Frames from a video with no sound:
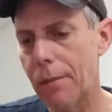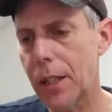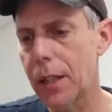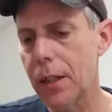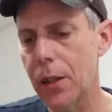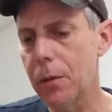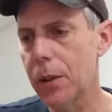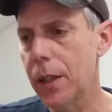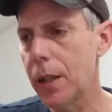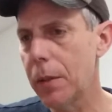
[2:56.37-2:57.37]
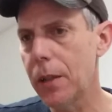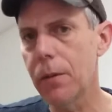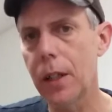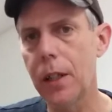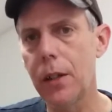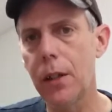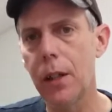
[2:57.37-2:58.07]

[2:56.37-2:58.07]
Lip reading: got another one that I'm getting ready